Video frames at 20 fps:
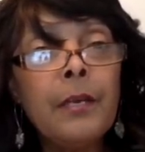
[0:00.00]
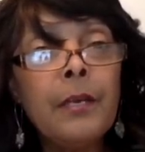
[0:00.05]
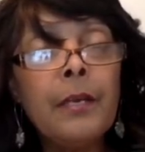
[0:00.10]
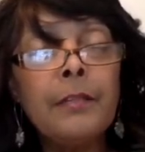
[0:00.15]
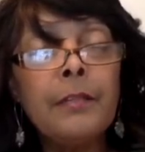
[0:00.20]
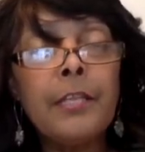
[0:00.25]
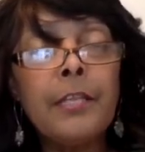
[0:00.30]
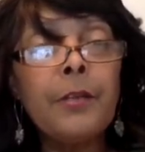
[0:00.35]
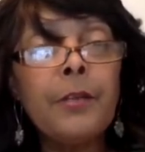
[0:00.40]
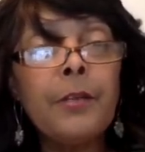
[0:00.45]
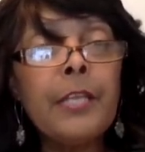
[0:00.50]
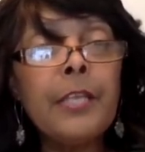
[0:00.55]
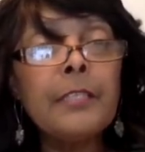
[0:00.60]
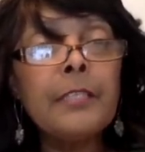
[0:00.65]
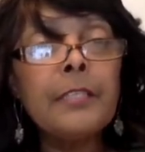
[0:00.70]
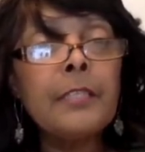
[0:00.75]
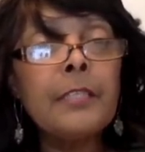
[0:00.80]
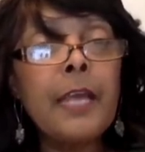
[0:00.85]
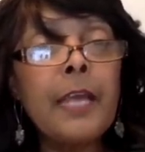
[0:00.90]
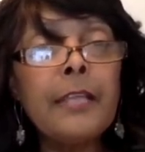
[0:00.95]
It's
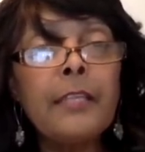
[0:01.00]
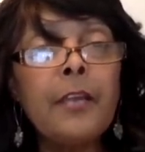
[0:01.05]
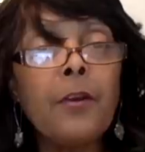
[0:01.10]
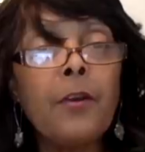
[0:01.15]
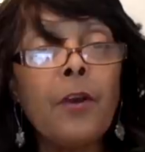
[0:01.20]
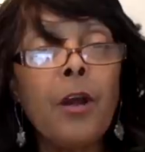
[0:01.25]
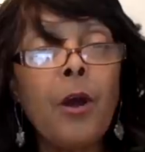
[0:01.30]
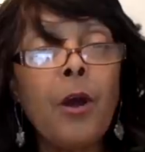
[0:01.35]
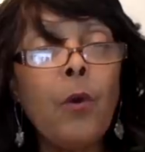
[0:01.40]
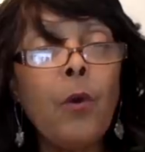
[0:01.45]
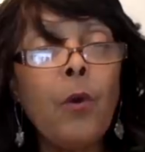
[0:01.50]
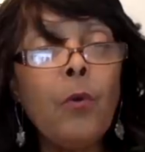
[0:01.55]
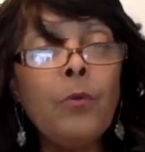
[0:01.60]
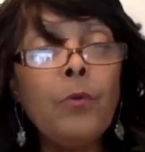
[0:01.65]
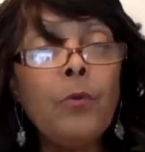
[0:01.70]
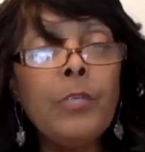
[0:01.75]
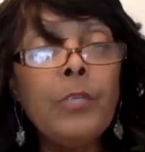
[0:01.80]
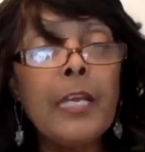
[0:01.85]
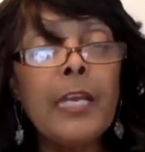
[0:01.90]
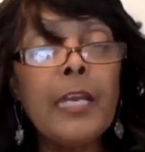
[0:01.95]
like they're honed
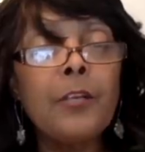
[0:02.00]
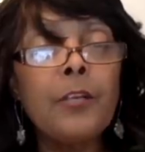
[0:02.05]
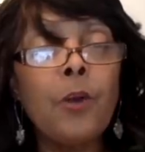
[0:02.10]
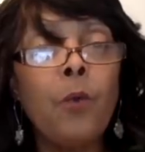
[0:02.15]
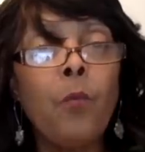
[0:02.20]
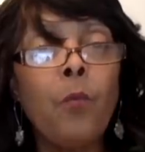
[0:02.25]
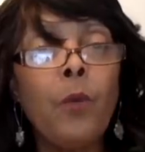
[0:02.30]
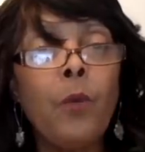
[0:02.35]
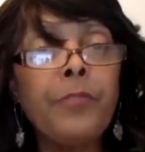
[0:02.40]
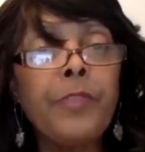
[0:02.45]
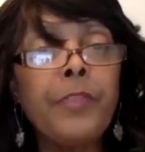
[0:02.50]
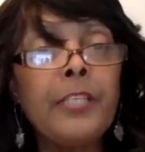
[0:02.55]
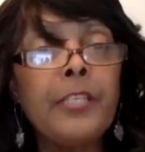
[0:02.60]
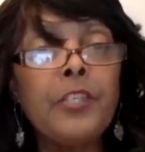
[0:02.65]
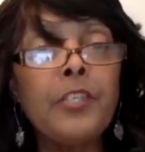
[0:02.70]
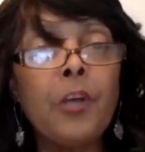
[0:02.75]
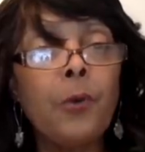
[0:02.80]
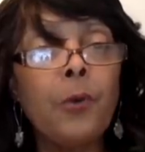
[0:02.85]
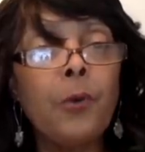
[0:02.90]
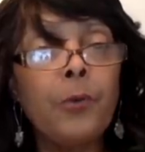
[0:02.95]
in on what they
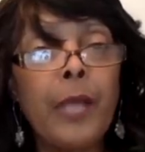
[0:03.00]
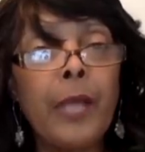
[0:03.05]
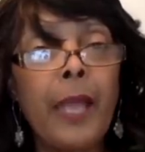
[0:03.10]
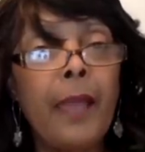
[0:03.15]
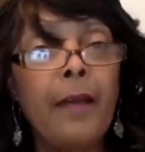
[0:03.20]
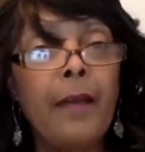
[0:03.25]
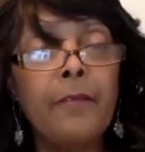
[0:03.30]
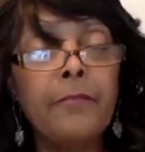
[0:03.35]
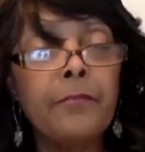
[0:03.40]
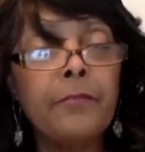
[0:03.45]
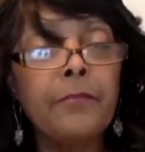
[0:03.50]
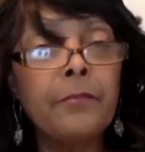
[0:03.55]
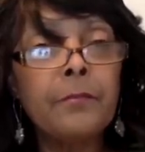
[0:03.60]
don't have.